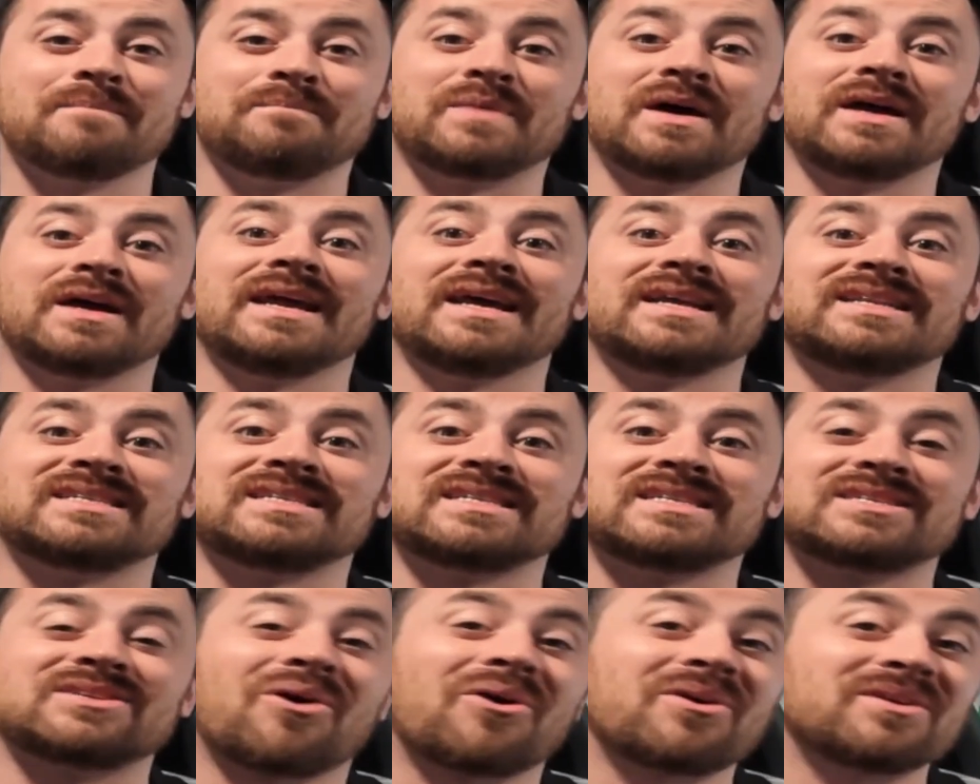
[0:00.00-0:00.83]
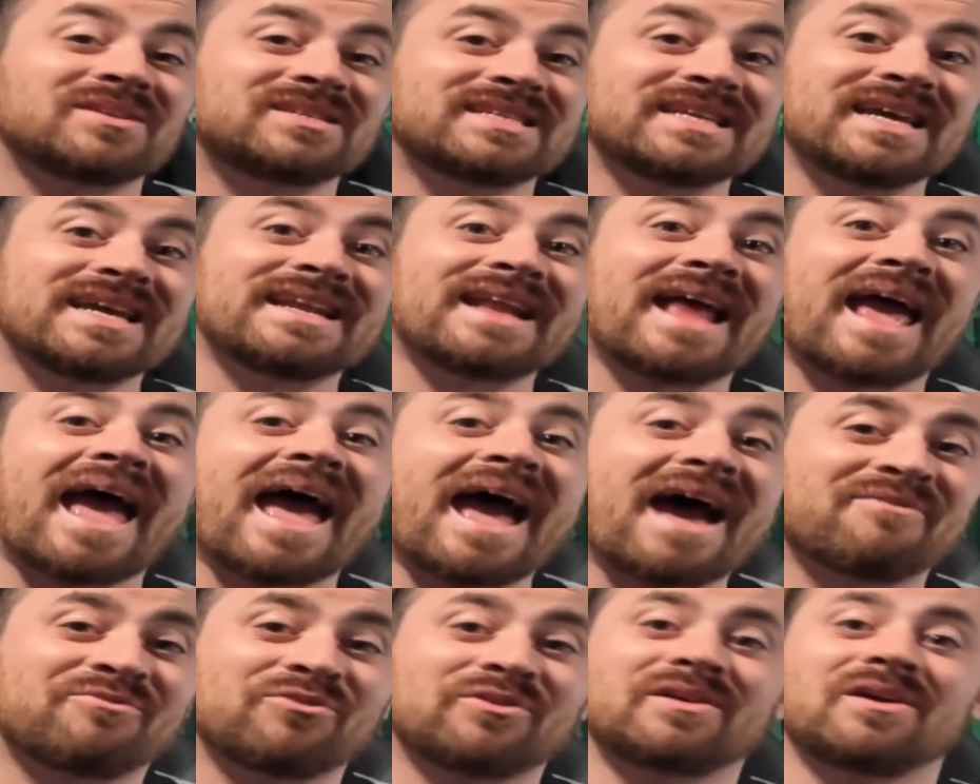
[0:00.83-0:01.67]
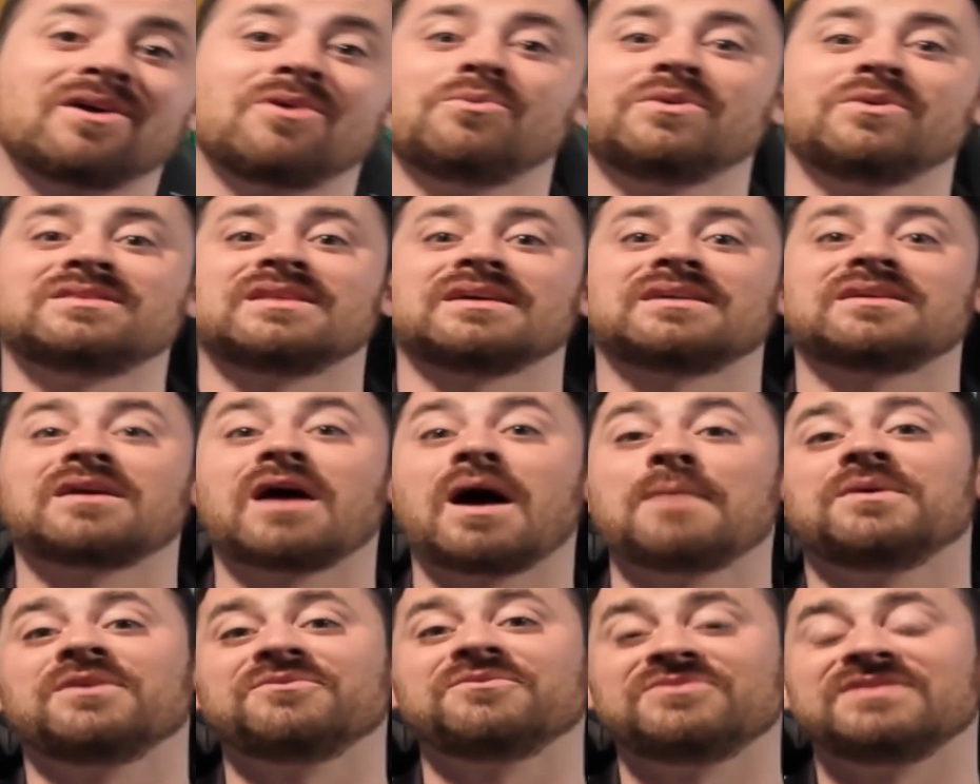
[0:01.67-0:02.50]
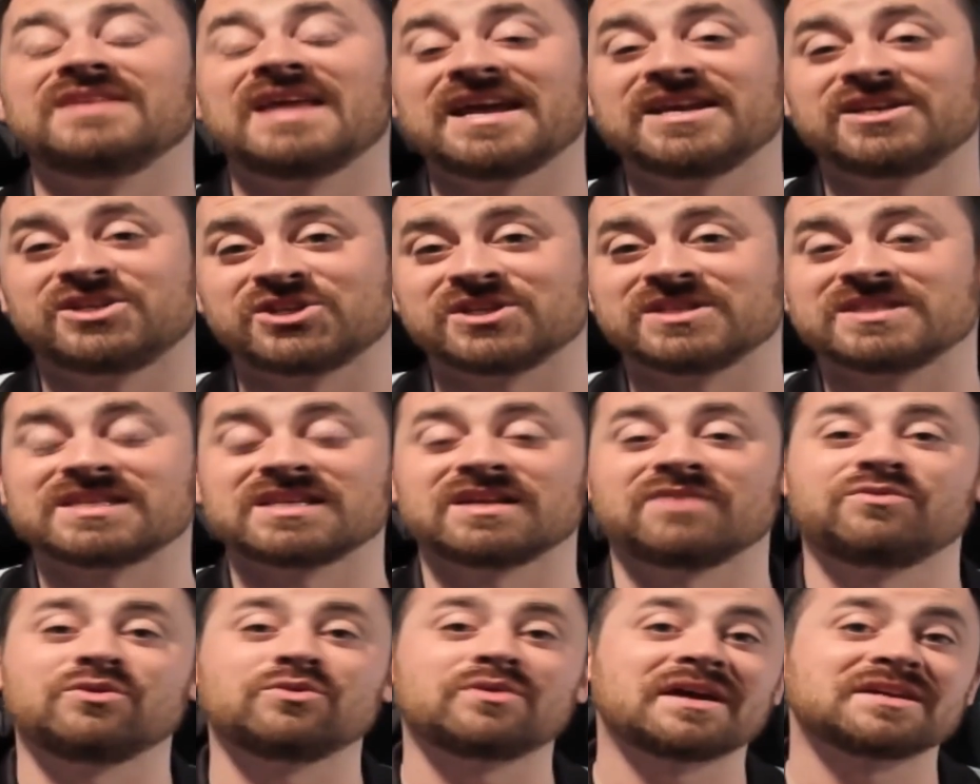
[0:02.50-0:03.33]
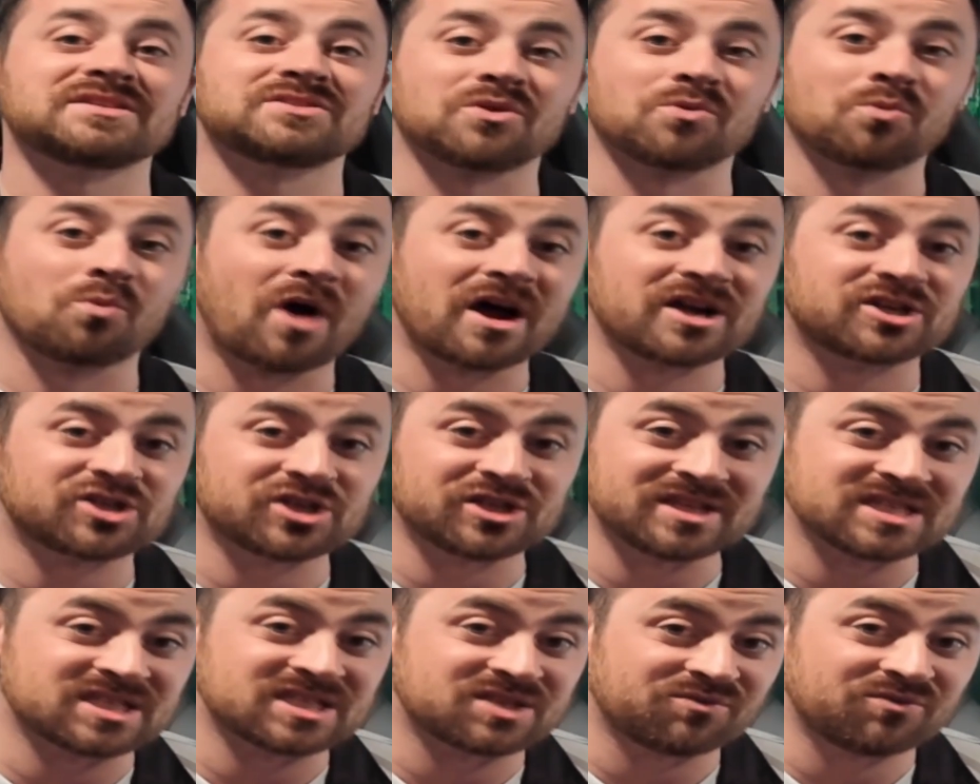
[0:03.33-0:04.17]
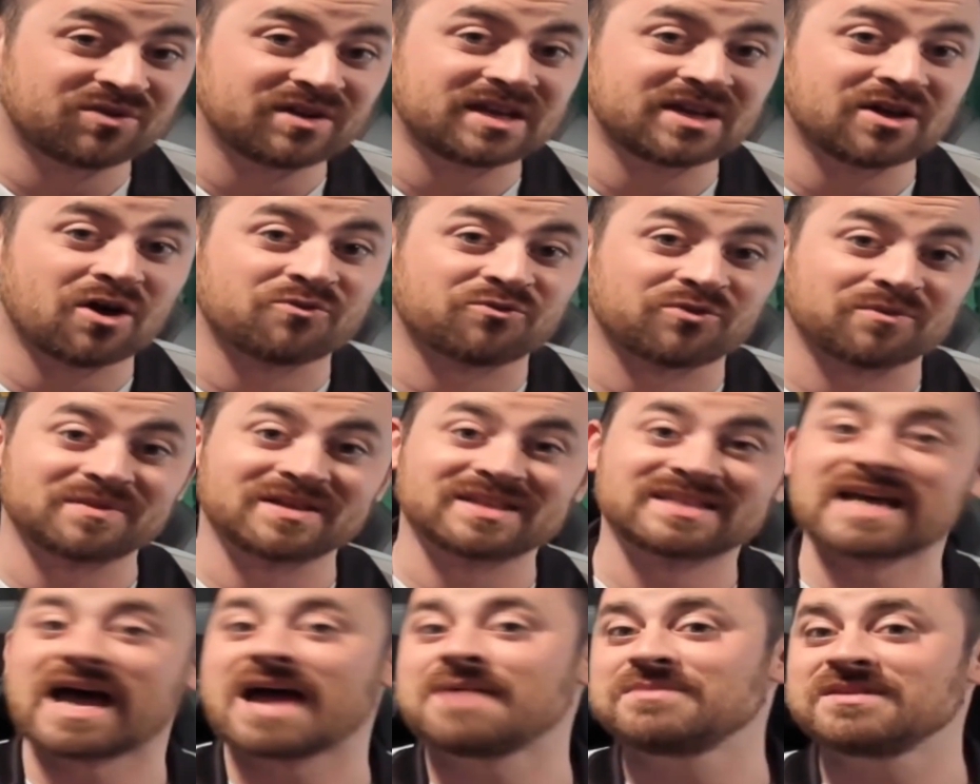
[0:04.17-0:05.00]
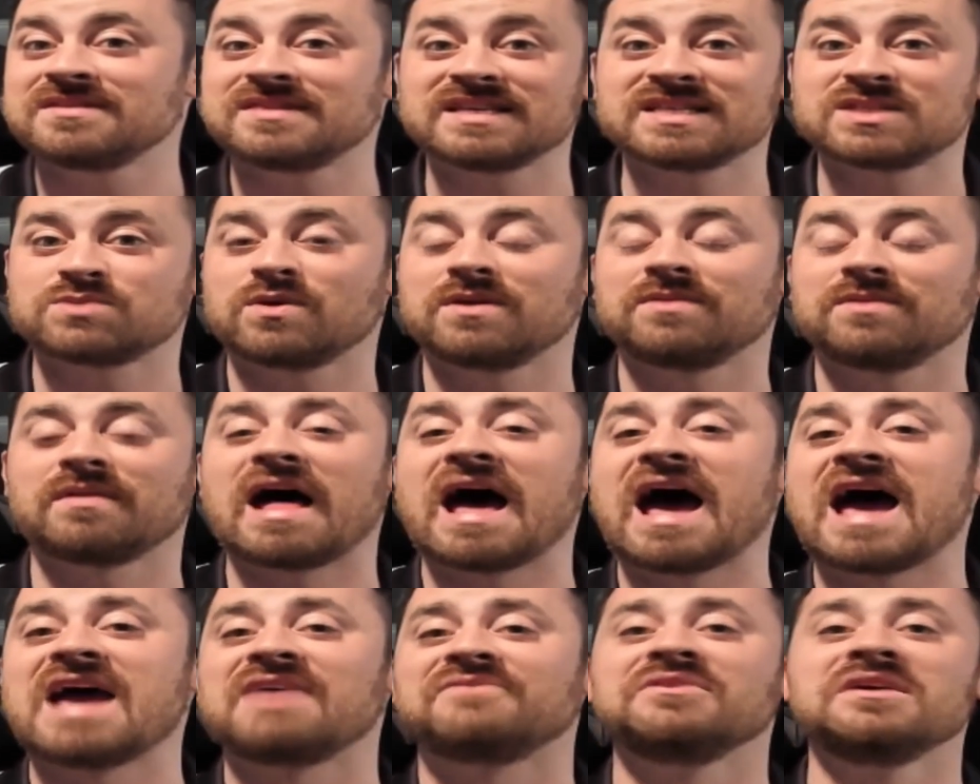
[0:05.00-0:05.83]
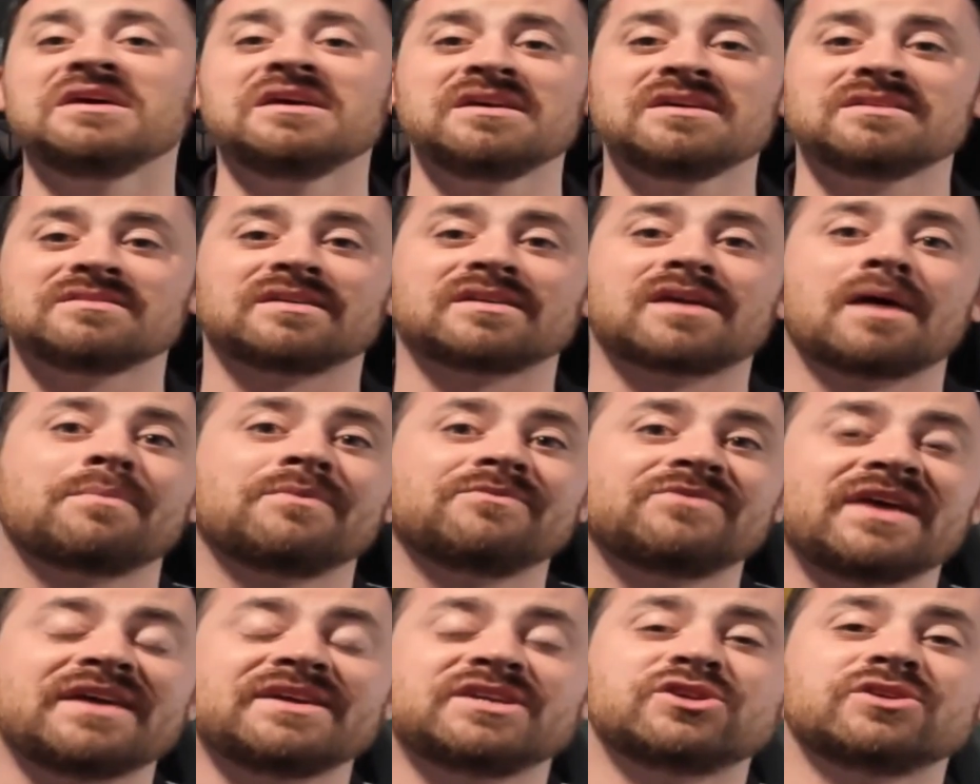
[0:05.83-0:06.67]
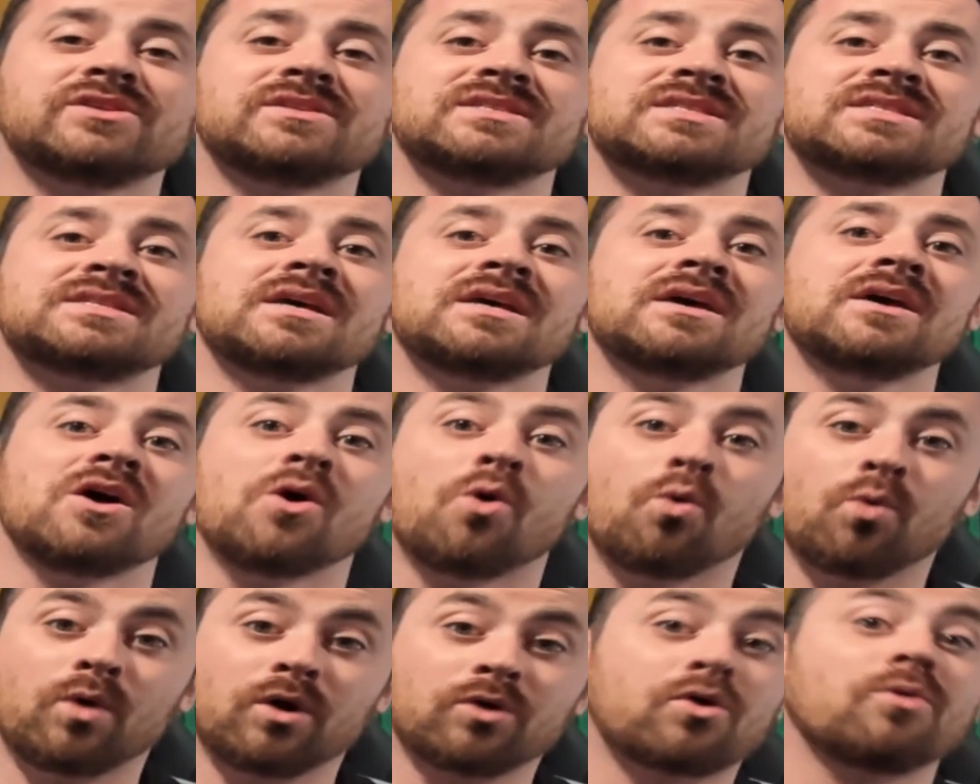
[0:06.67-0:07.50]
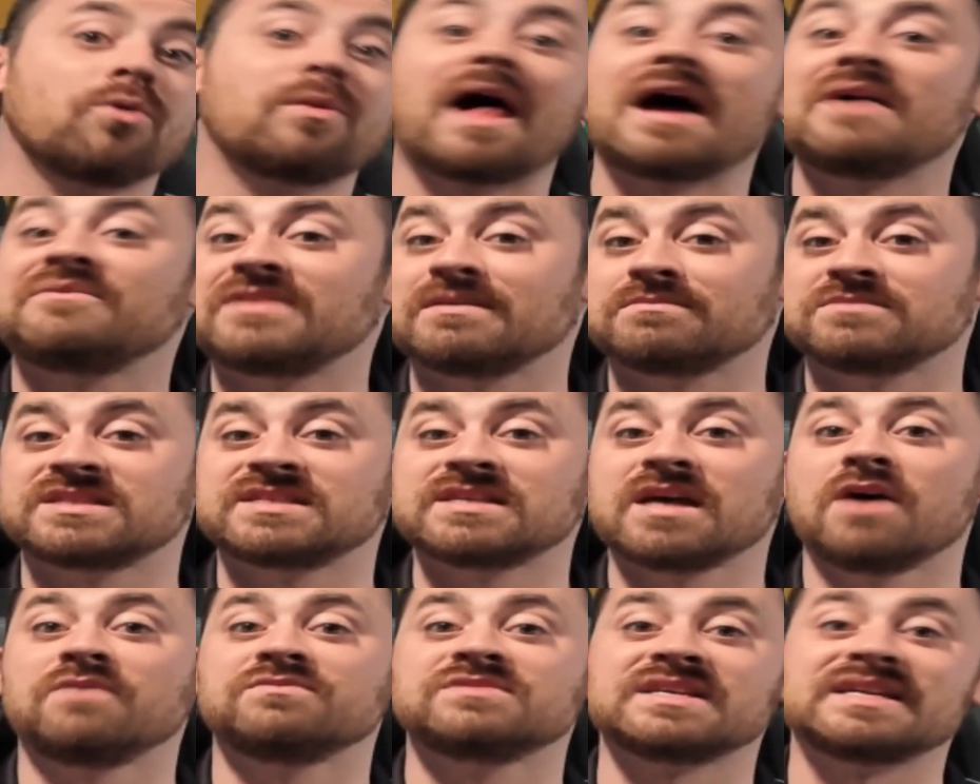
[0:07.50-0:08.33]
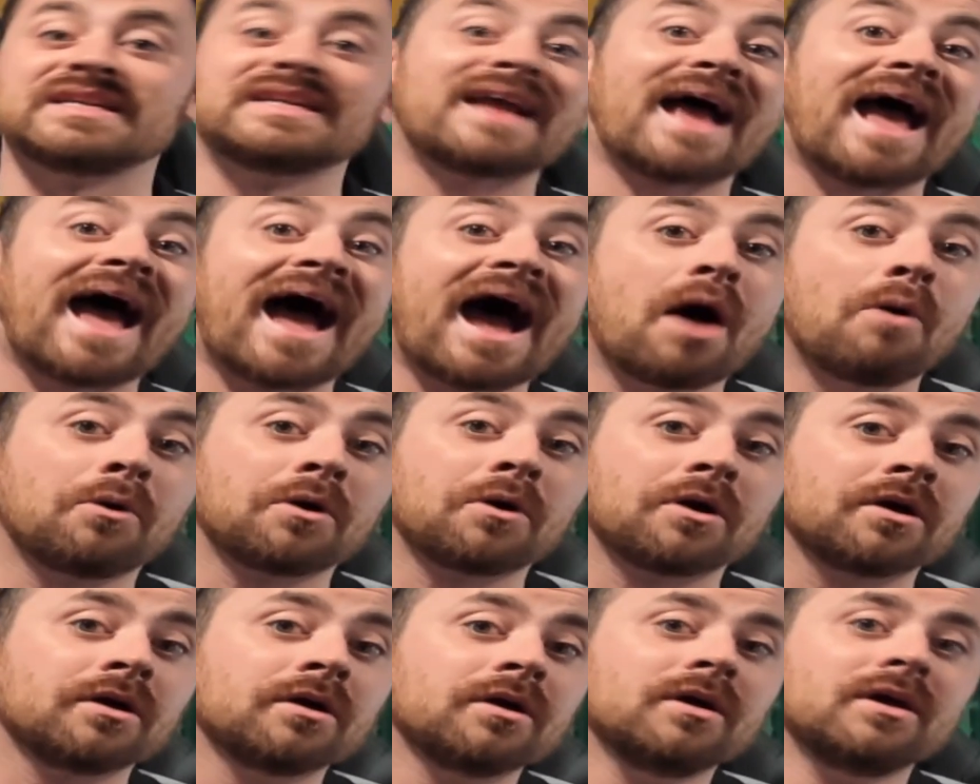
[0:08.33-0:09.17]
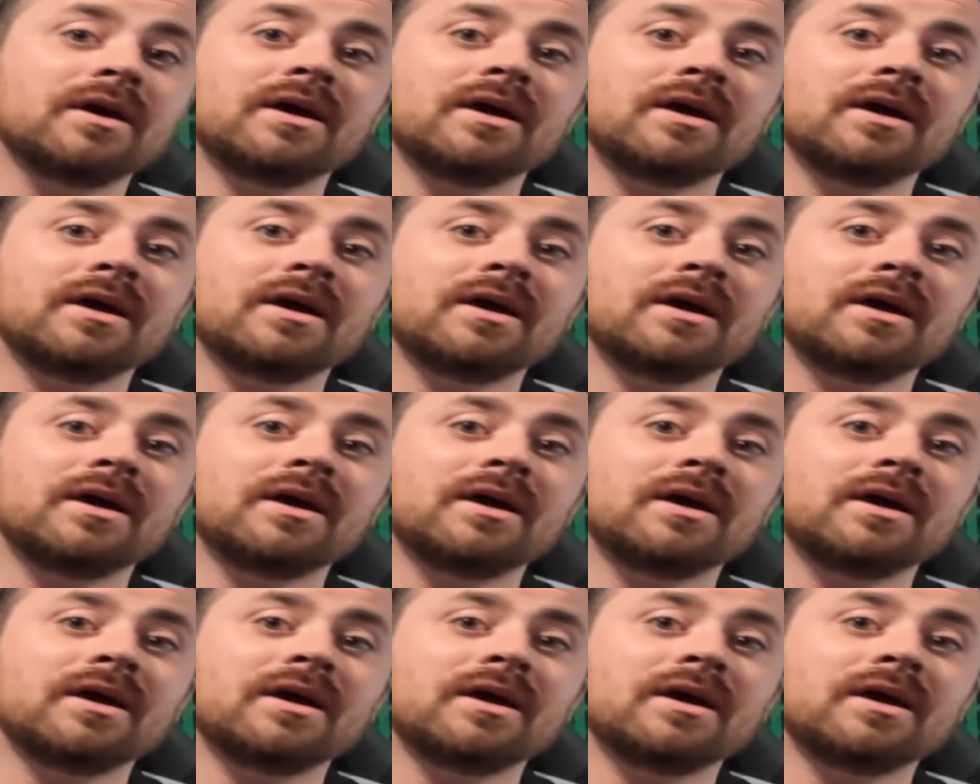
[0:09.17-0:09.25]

But it starts in Africa with the Cup of Nations. And if you guys are watching this video from the time that this went live, the Cup of Nations will go live themselves in an hour